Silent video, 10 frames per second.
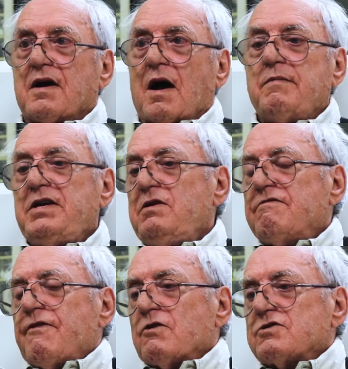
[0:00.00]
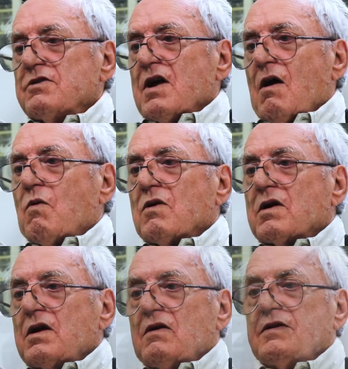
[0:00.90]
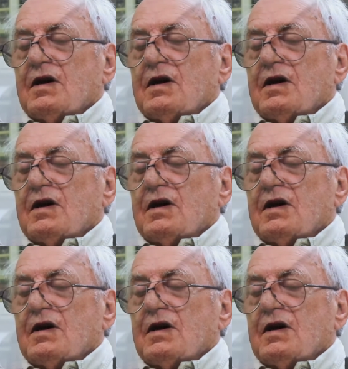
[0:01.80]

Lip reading: I mean, you folks are now working on